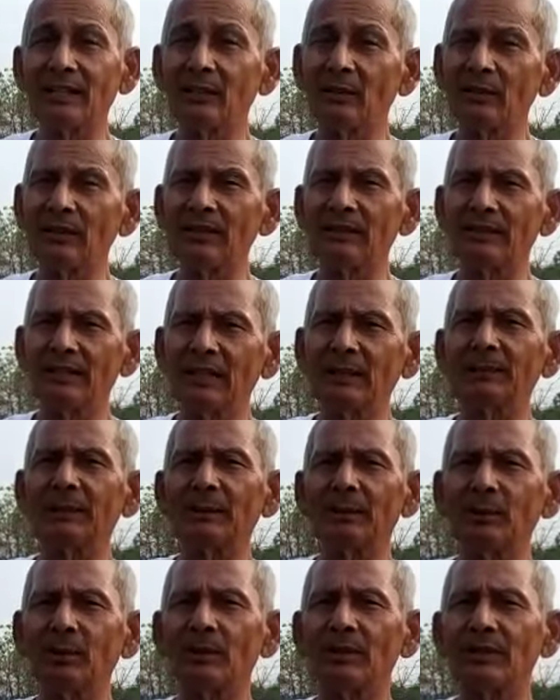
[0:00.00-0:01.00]
then only these
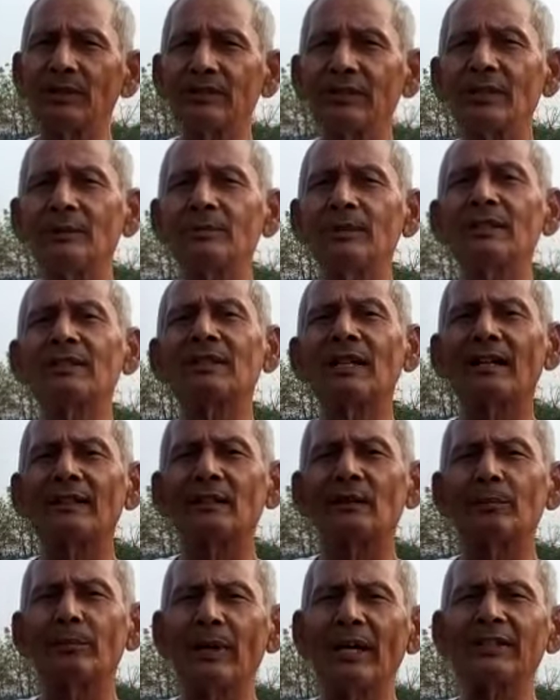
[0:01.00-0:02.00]
people receive this
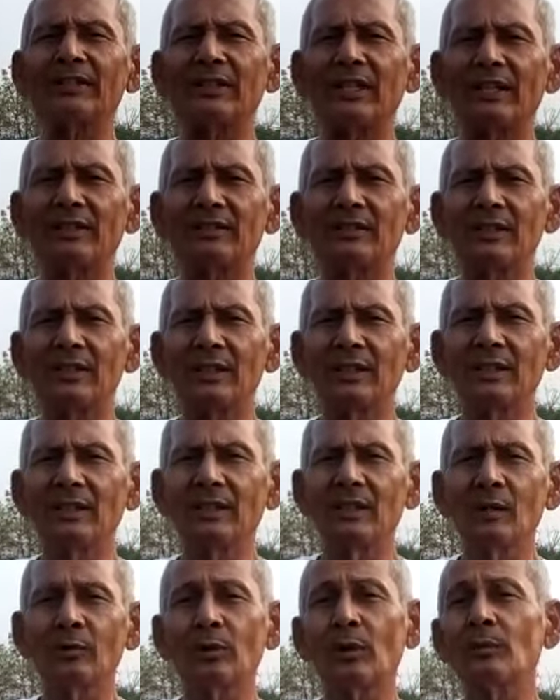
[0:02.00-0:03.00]
kind of message
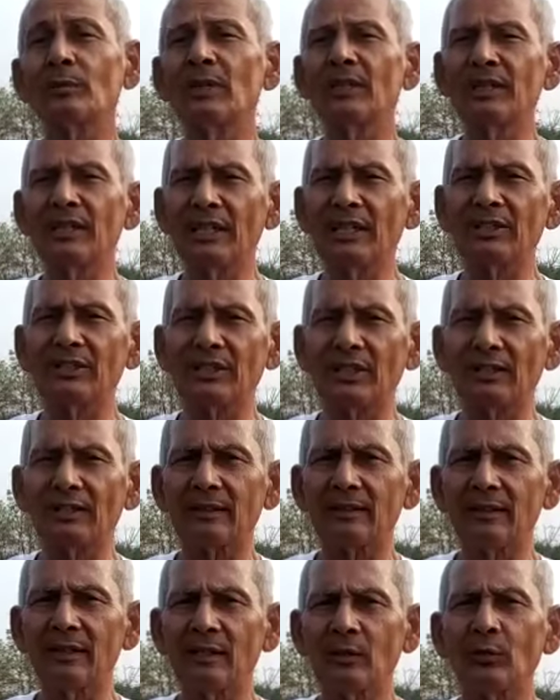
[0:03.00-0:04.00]
from the nature,